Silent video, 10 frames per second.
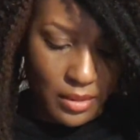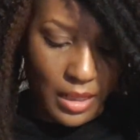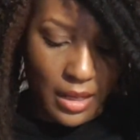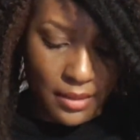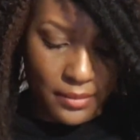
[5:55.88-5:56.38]

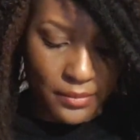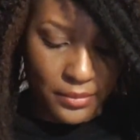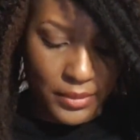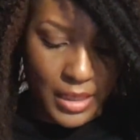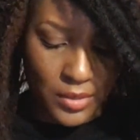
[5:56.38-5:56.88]
Yeah,
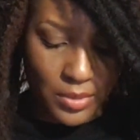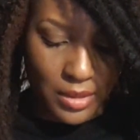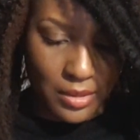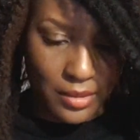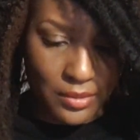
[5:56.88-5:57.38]
that's what
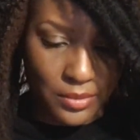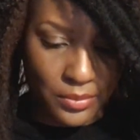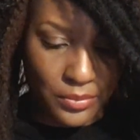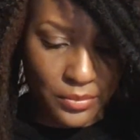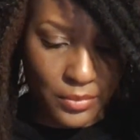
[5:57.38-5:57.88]
it is.
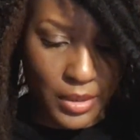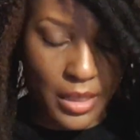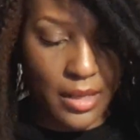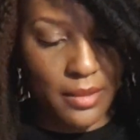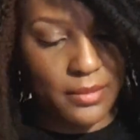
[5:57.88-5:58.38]

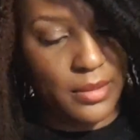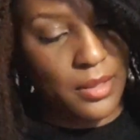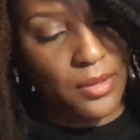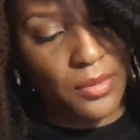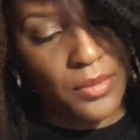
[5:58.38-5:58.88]
Yeah,
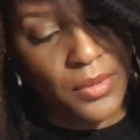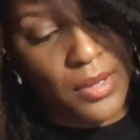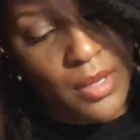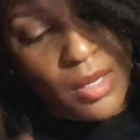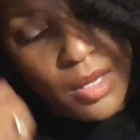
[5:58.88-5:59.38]
so
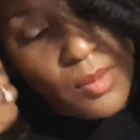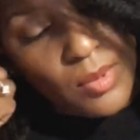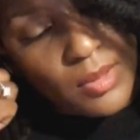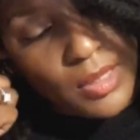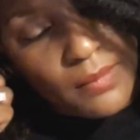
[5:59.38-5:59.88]
I
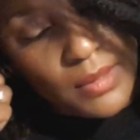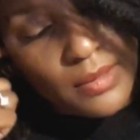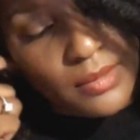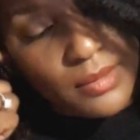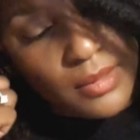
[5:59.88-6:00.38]
believe this
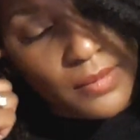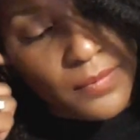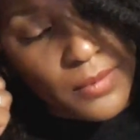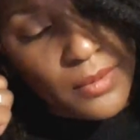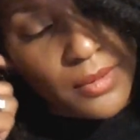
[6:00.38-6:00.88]
is good
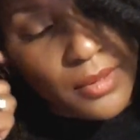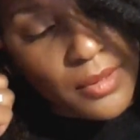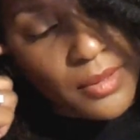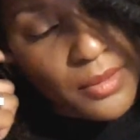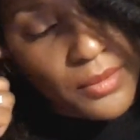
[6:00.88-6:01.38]

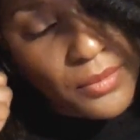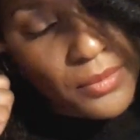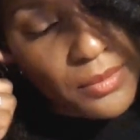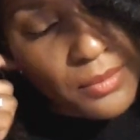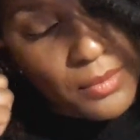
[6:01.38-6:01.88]
for
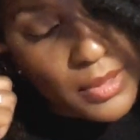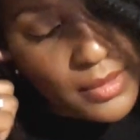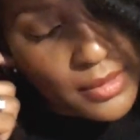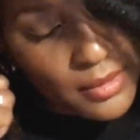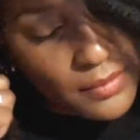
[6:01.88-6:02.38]

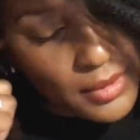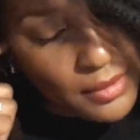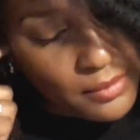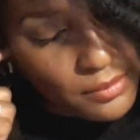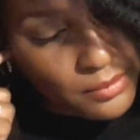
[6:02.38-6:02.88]
one
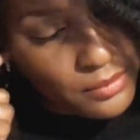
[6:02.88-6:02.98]
serving.